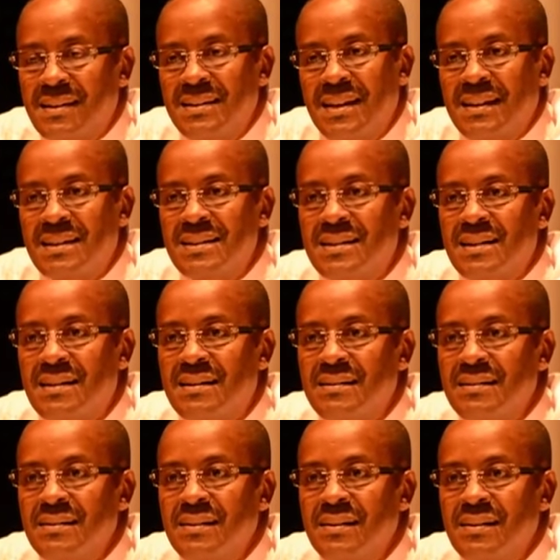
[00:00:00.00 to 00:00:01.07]
the debt is
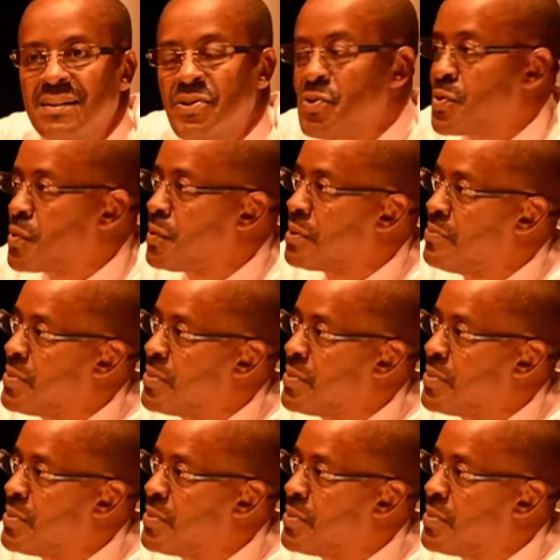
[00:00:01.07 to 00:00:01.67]
there. You told